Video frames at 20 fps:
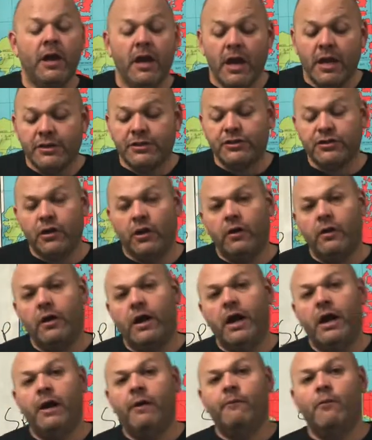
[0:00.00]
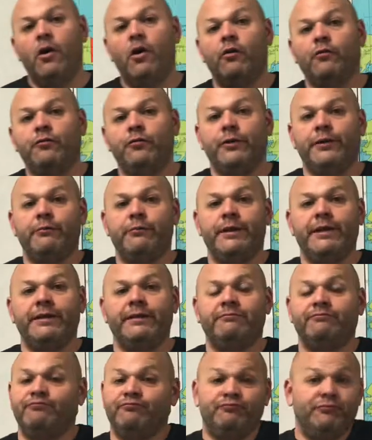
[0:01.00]
So
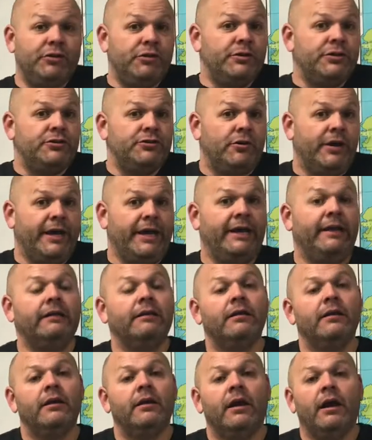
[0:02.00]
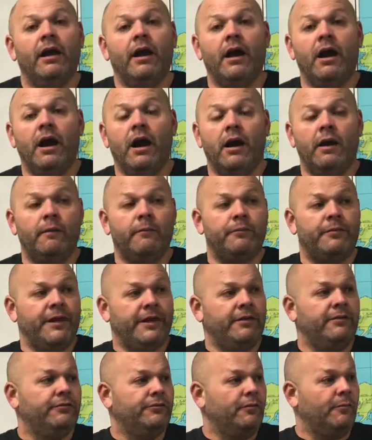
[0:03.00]
hopefully you enjoy it.
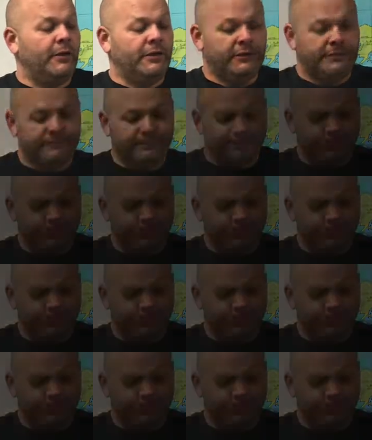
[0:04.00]
Thank you so much.